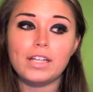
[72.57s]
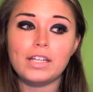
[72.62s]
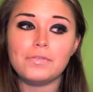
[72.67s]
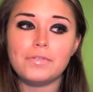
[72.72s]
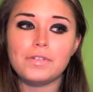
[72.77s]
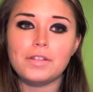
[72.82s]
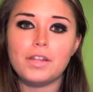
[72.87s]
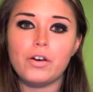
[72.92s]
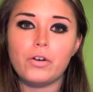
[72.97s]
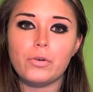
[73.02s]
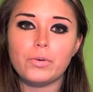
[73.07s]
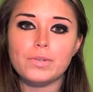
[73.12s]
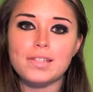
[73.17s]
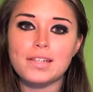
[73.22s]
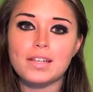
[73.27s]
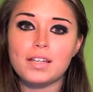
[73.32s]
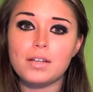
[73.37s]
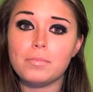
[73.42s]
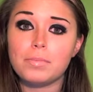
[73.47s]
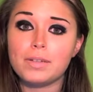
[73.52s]
even though it was
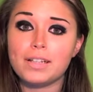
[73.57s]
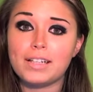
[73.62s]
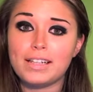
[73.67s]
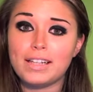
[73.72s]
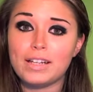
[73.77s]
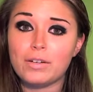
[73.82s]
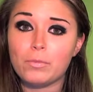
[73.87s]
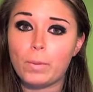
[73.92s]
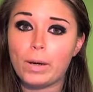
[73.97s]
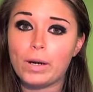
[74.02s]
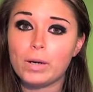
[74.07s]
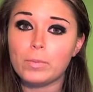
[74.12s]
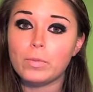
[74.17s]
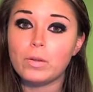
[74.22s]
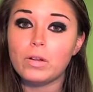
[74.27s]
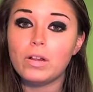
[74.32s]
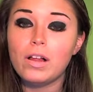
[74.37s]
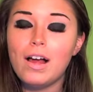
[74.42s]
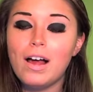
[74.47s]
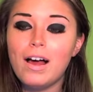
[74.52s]
like completely
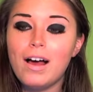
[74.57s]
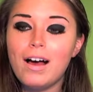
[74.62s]
unwearable,